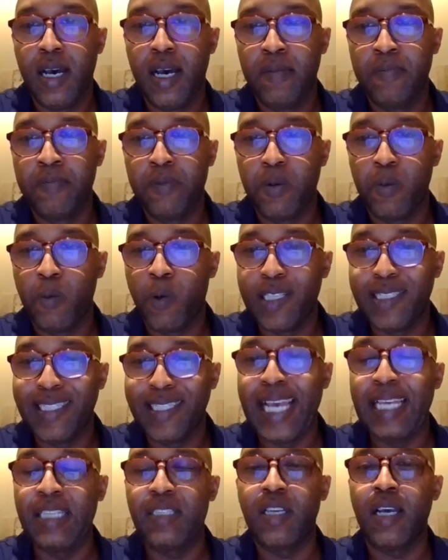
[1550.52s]
what
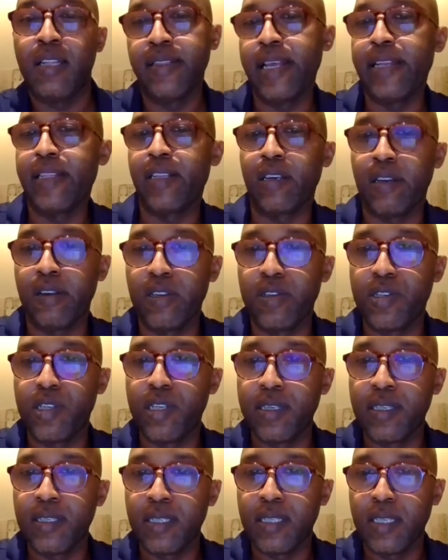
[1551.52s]
data and data
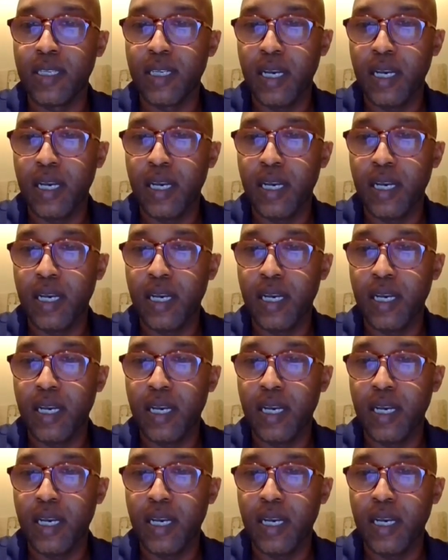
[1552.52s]
clusters